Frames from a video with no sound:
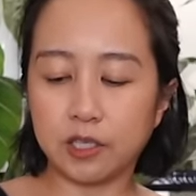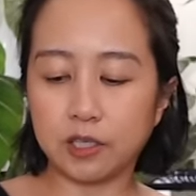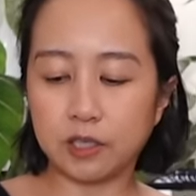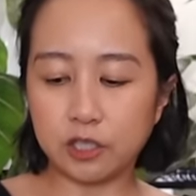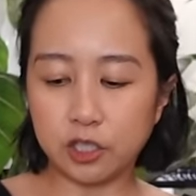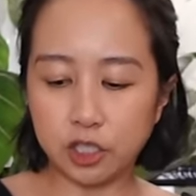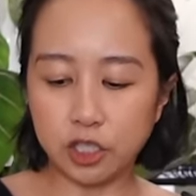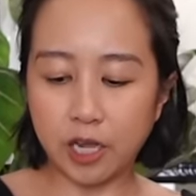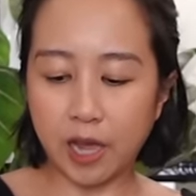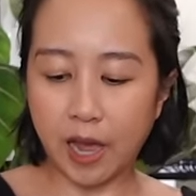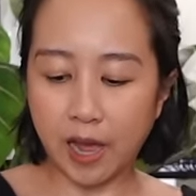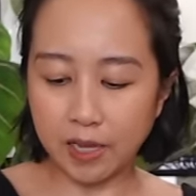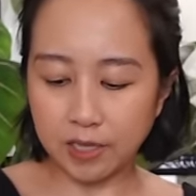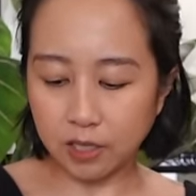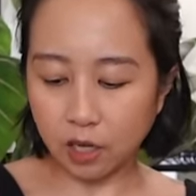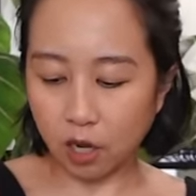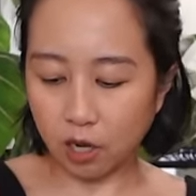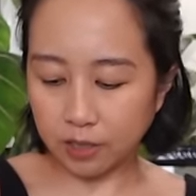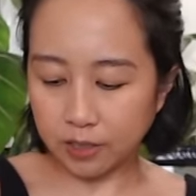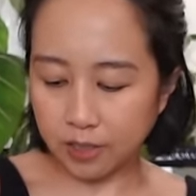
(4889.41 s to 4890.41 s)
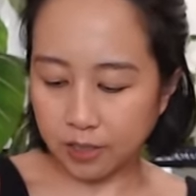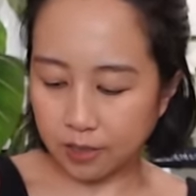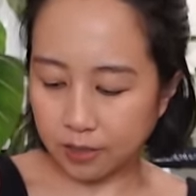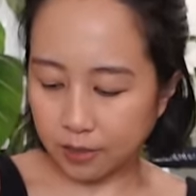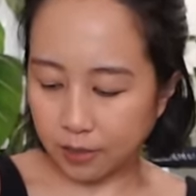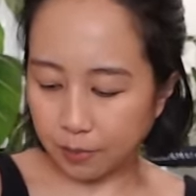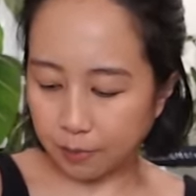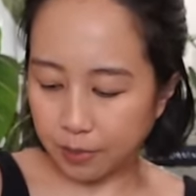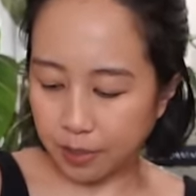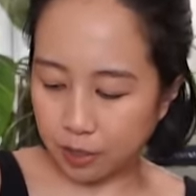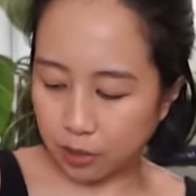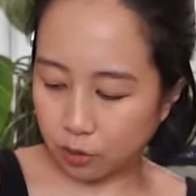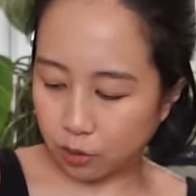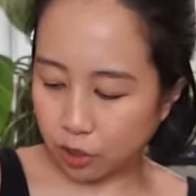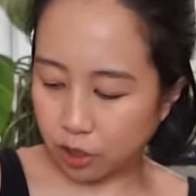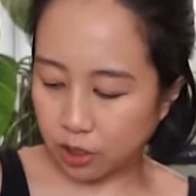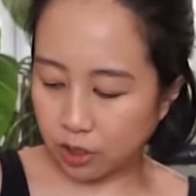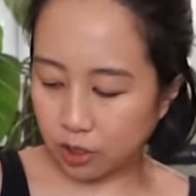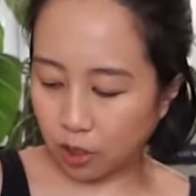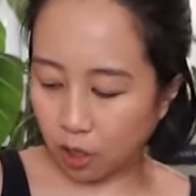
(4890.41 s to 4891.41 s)
she has autism and so
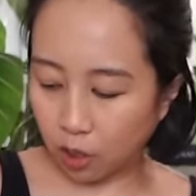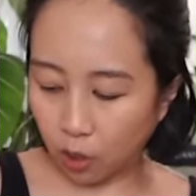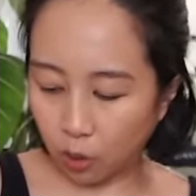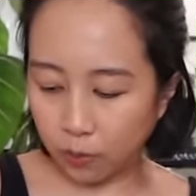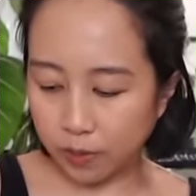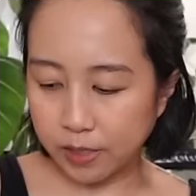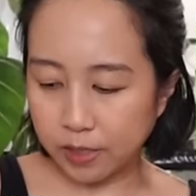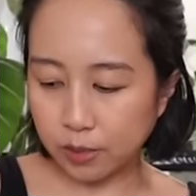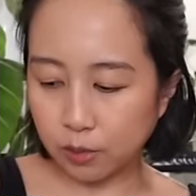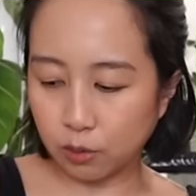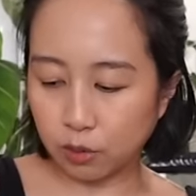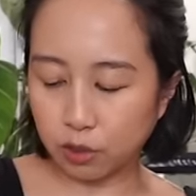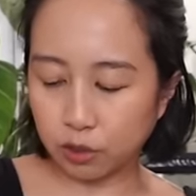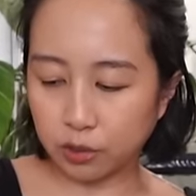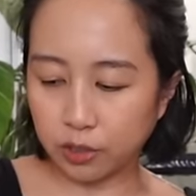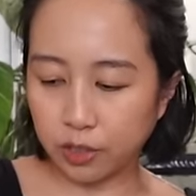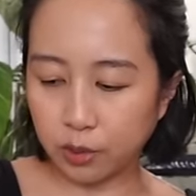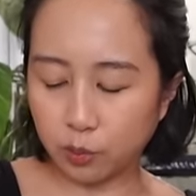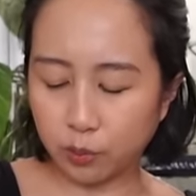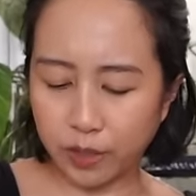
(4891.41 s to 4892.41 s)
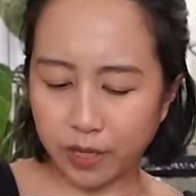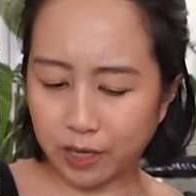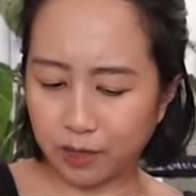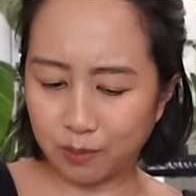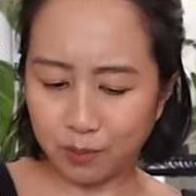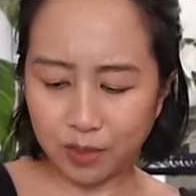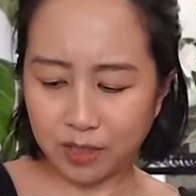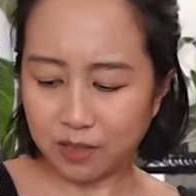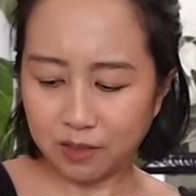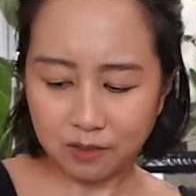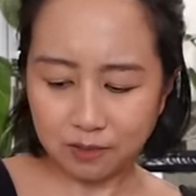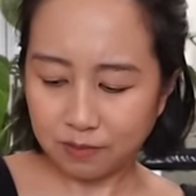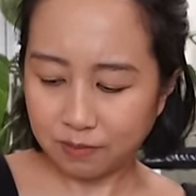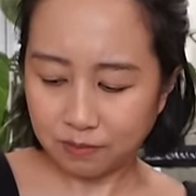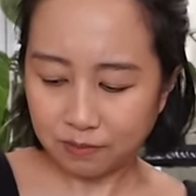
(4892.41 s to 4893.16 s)
she's not always socially aware, but